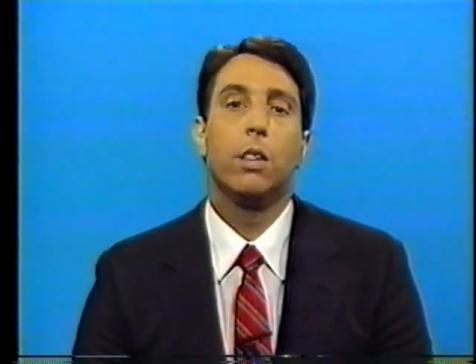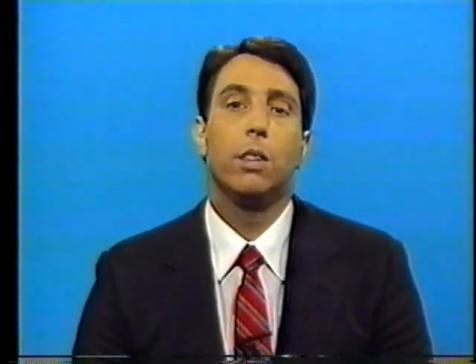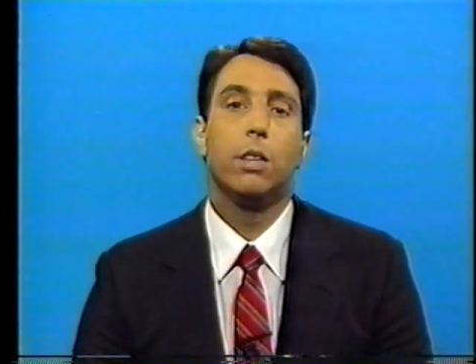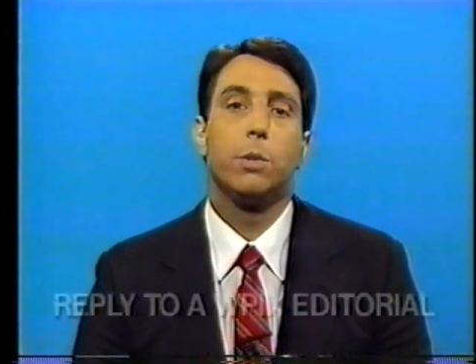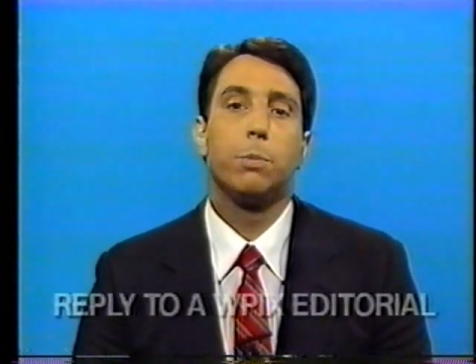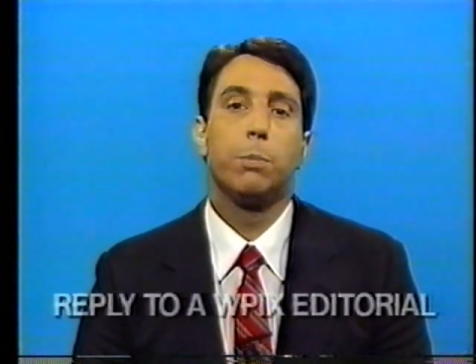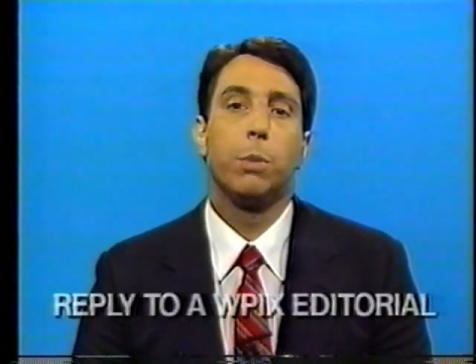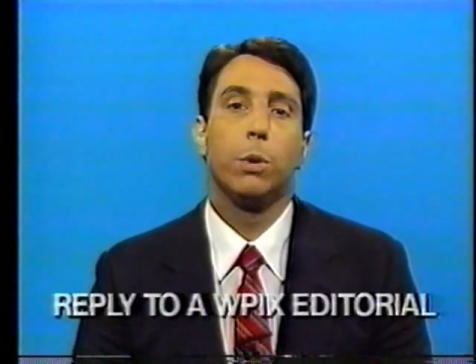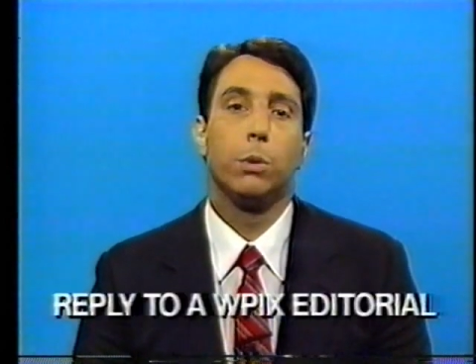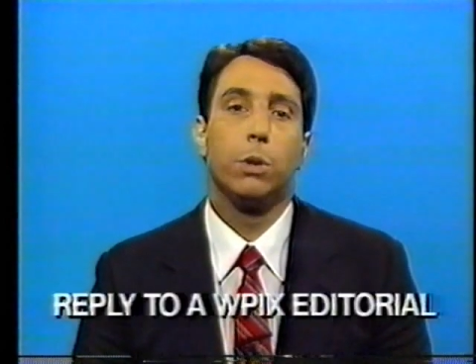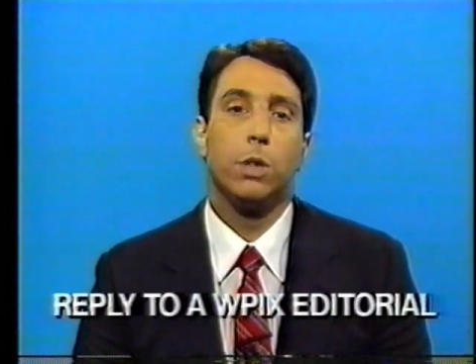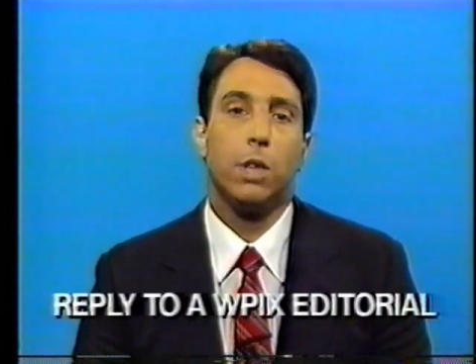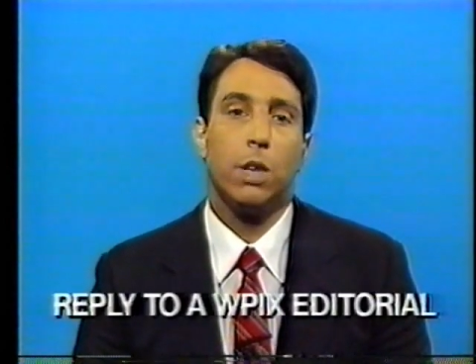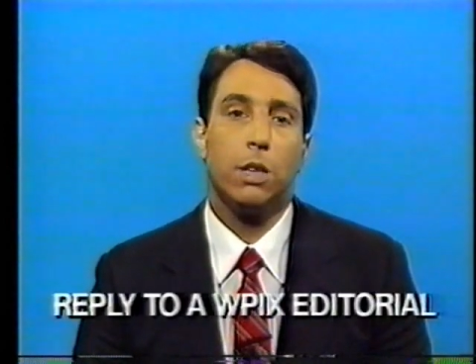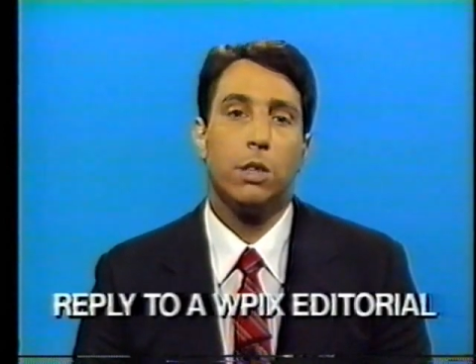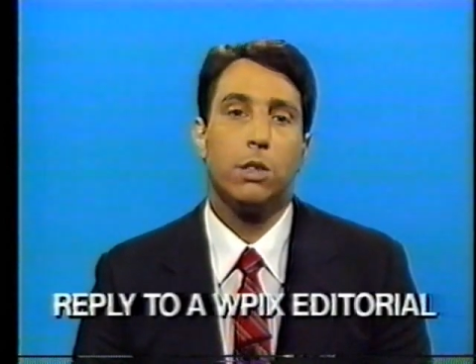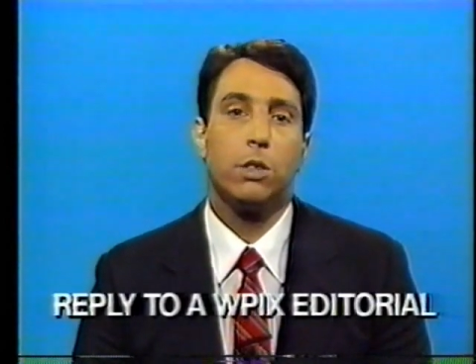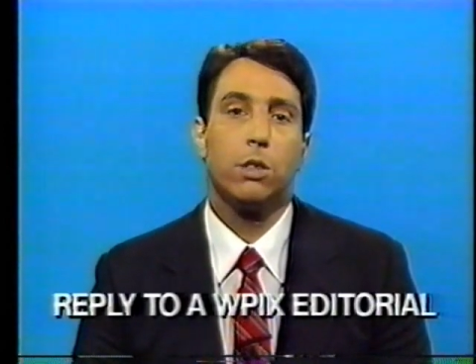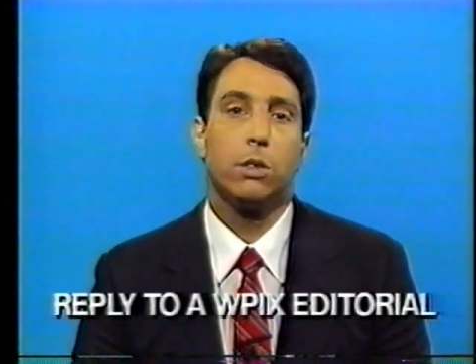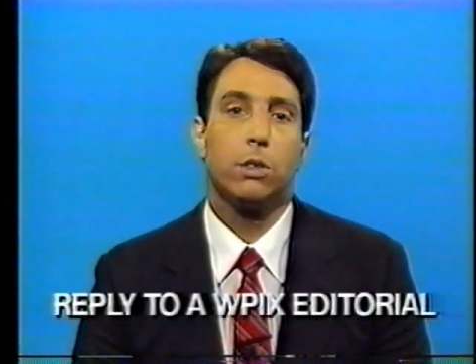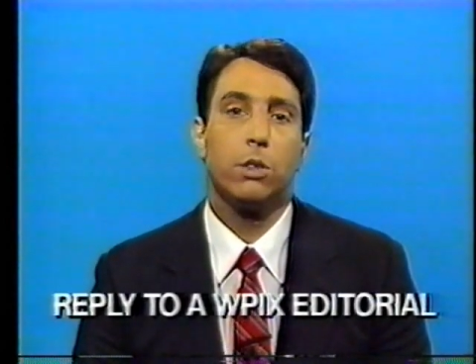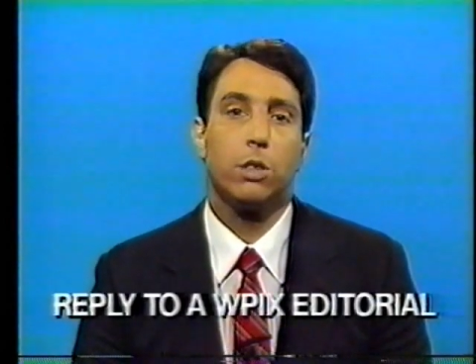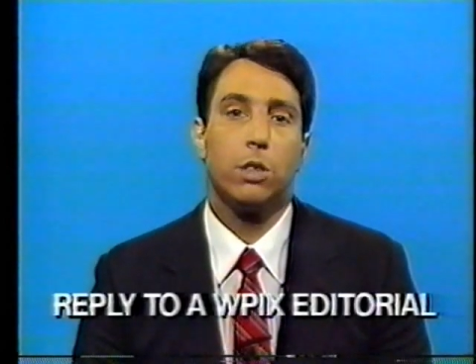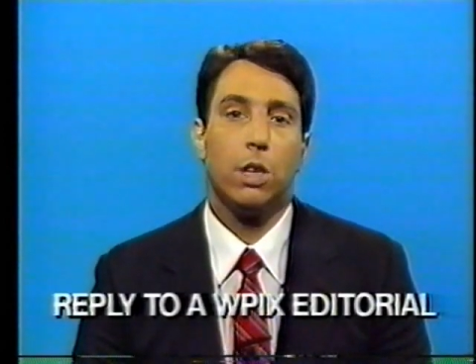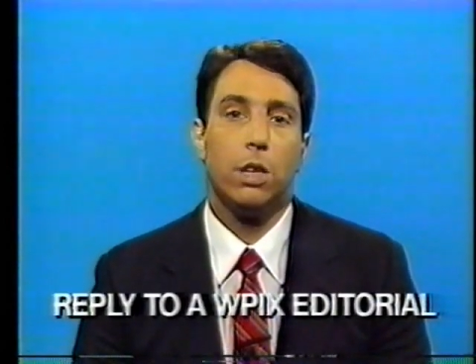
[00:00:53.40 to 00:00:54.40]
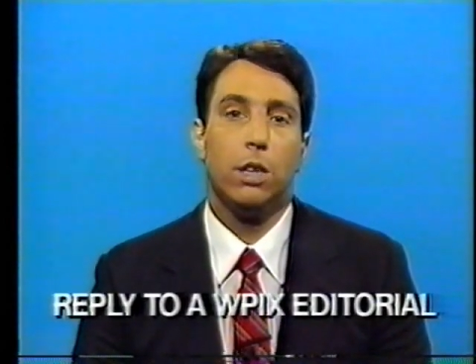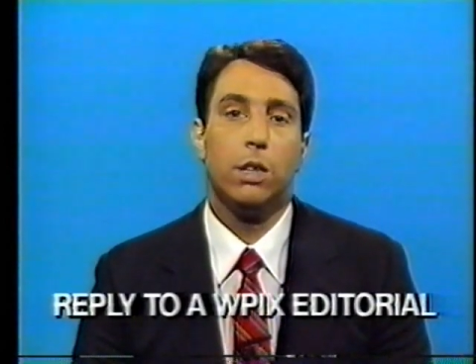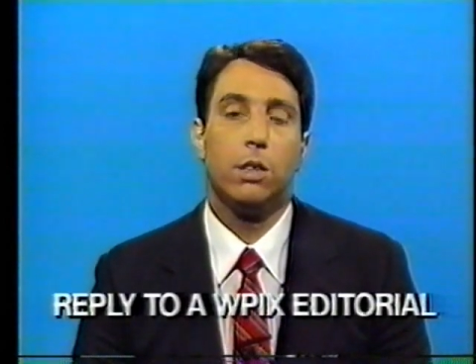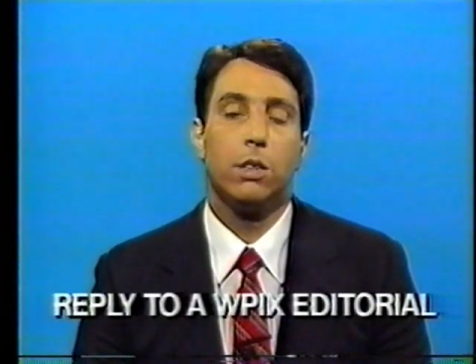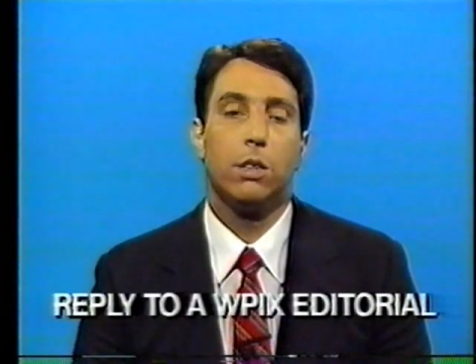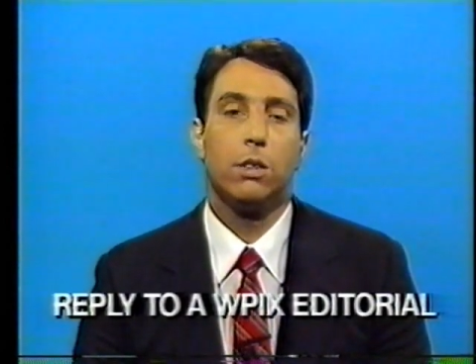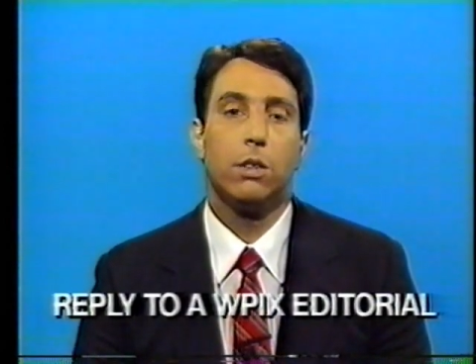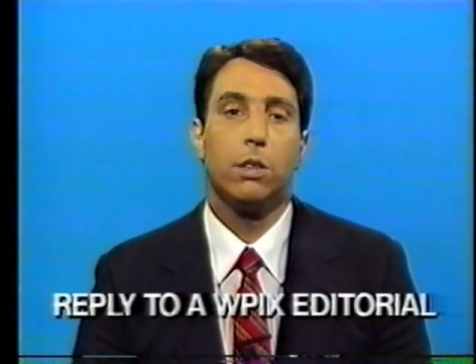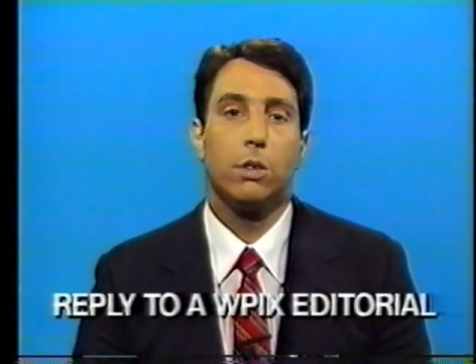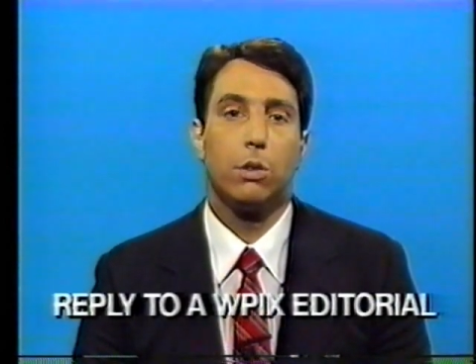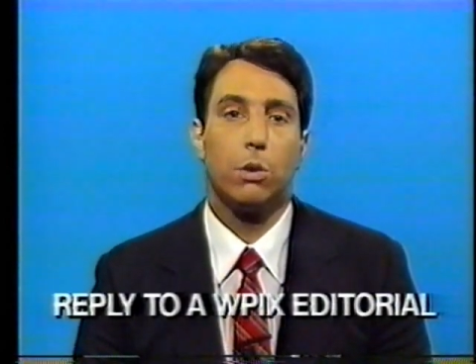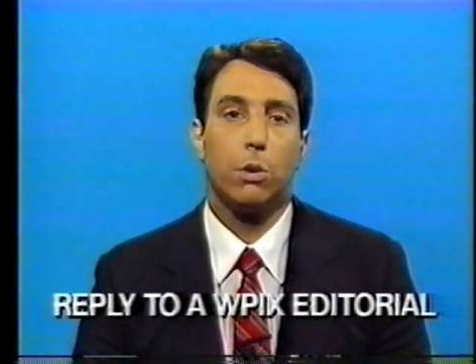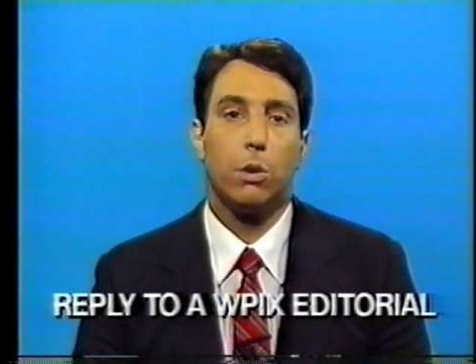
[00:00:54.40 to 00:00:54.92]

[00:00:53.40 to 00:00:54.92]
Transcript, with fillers: This potential change in the